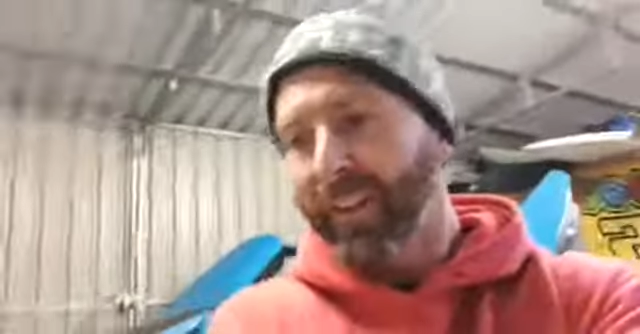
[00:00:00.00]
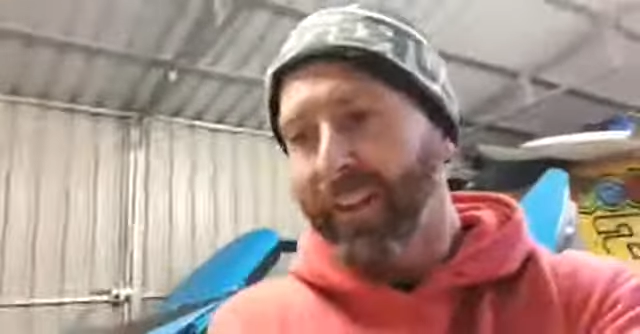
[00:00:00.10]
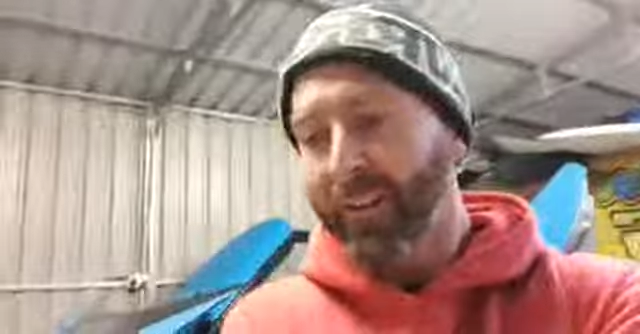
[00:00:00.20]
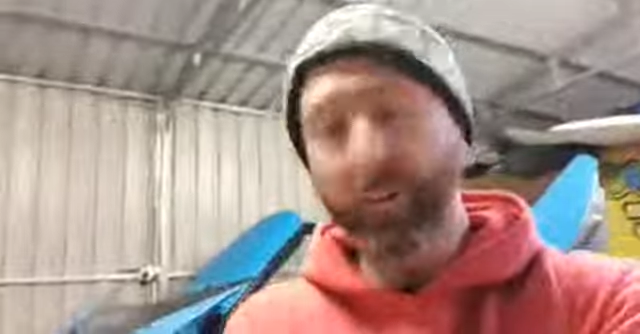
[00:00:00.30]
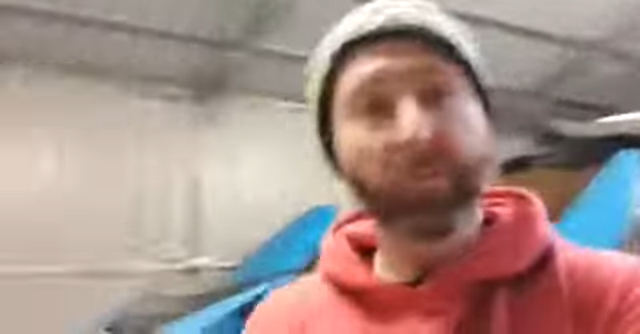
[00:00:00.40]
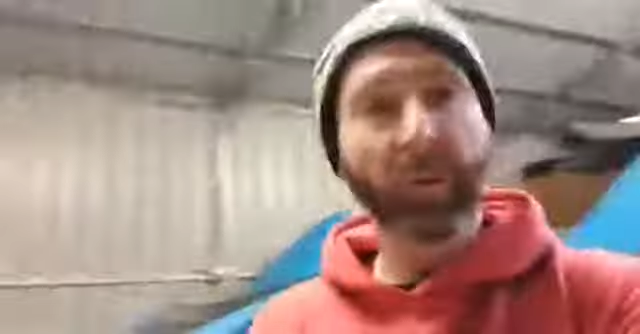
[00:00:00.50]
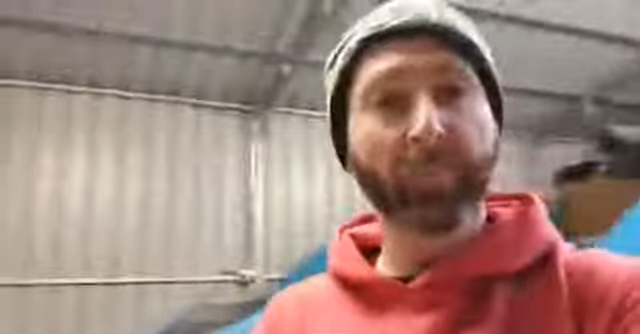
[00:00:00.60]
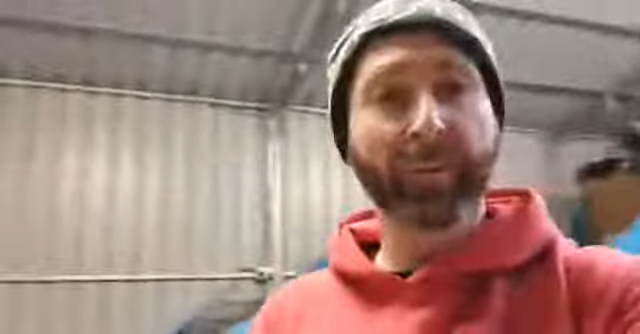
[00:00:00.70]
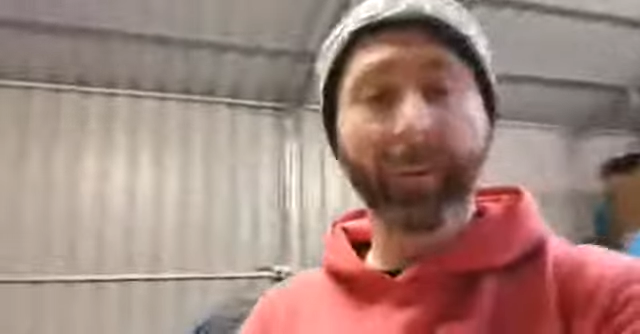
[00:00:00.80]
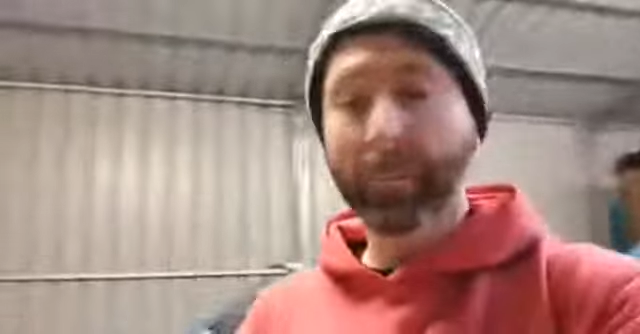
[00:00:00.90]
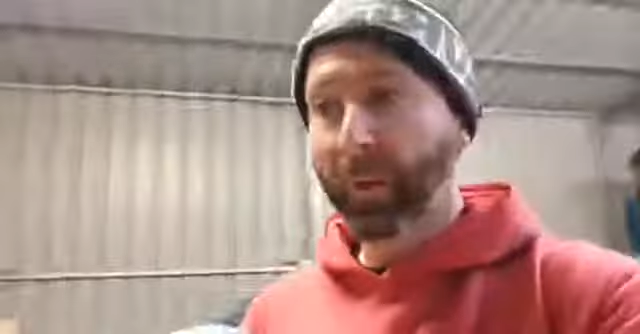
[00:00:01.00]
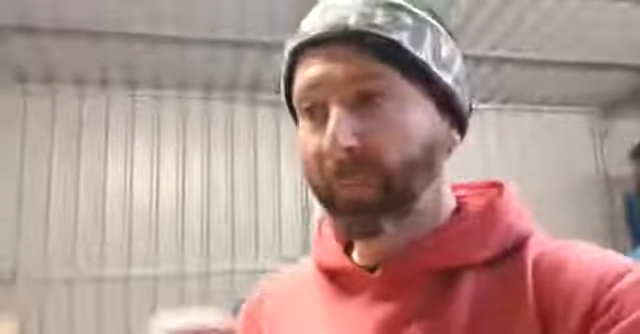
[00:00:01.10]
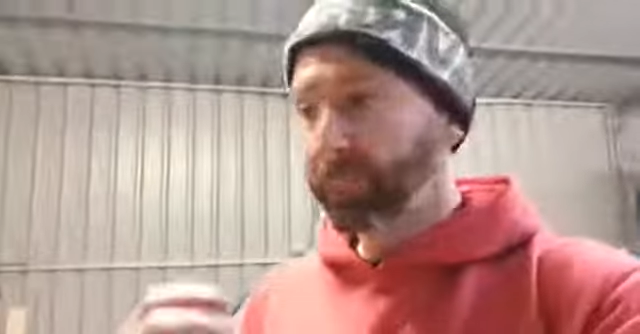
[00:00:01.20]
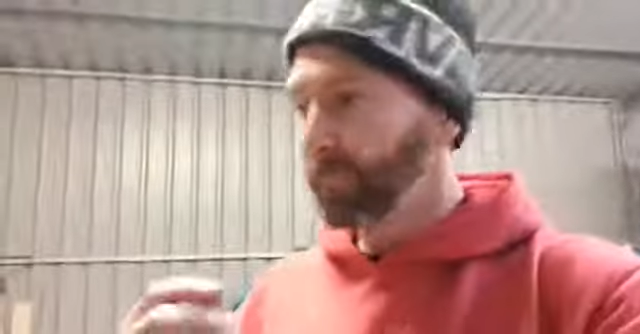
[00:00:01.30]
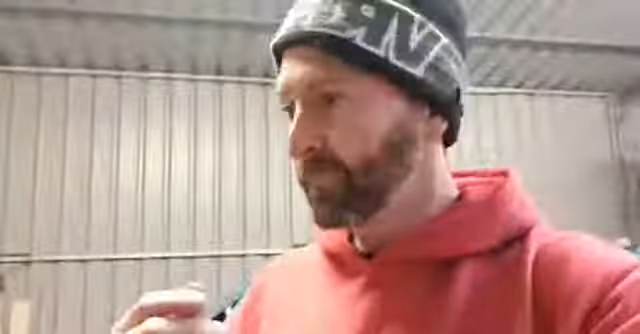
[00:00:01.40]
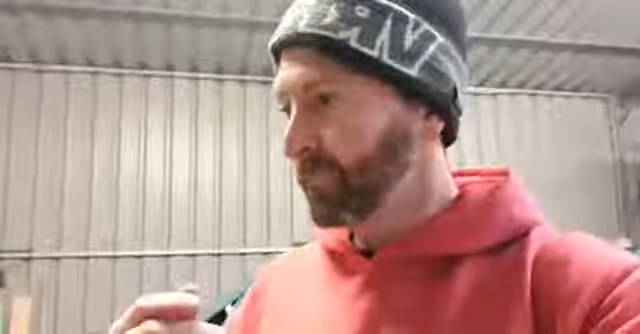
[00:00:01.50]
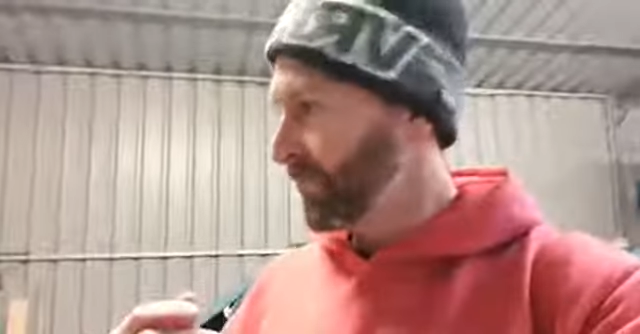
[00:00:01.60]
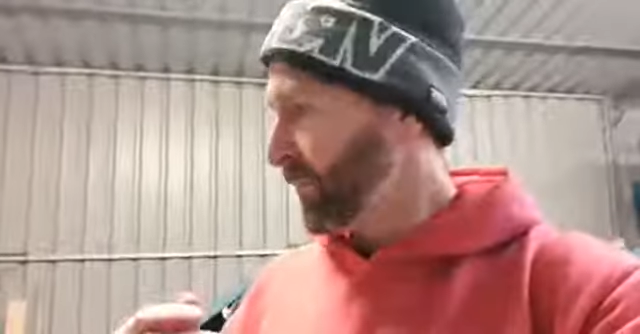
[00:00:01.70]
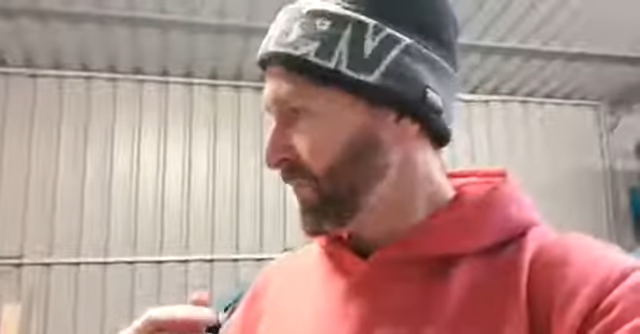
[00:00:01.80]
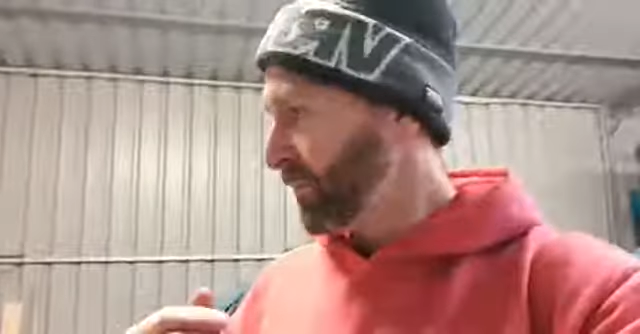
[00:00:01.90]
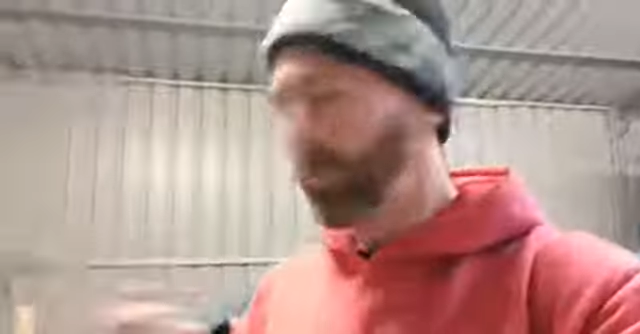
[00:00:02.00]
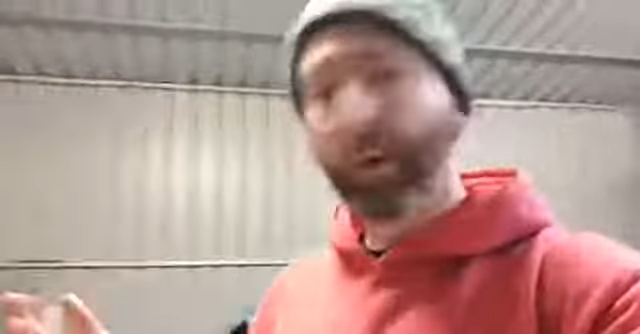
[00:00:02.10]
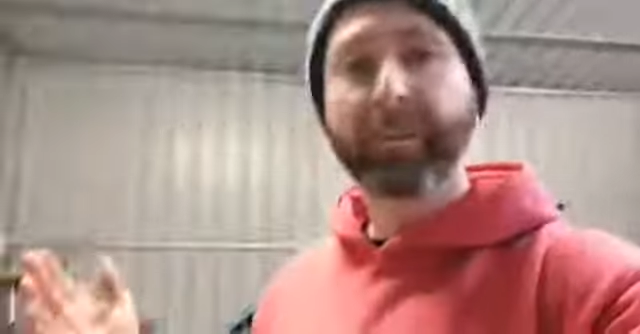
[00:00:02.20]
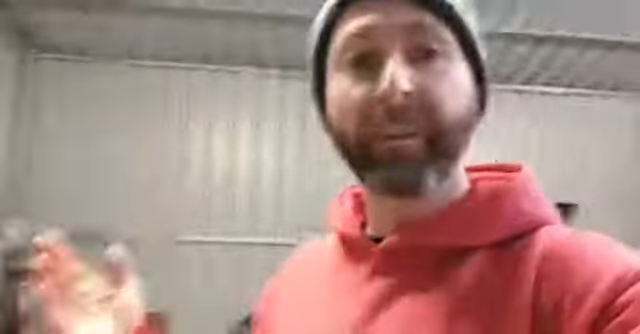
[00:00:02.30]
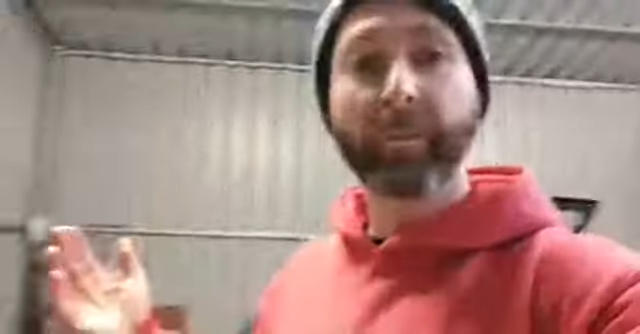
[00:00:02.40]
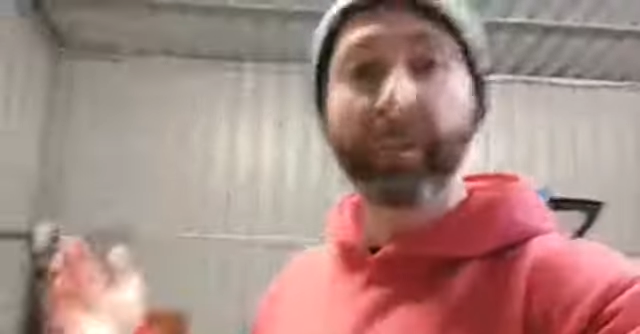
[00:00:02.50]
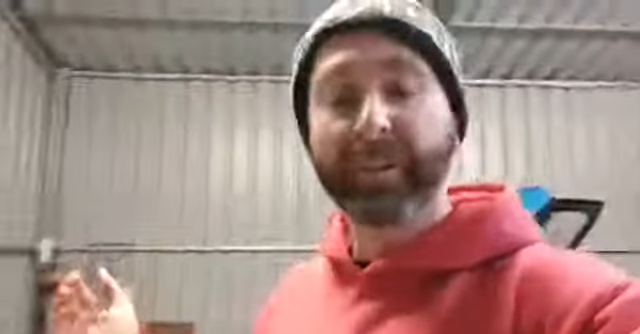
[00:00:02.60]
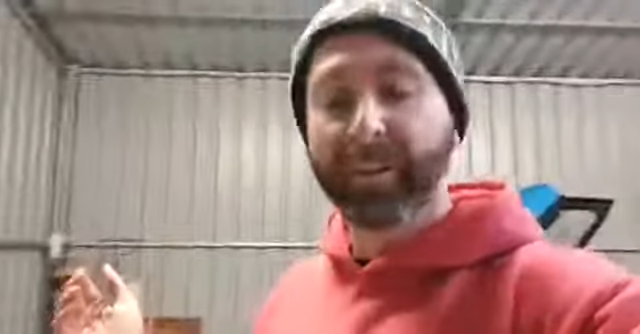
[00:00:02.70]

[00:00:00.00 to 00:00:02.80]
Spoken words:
And I'm consulting with people 5 days a week.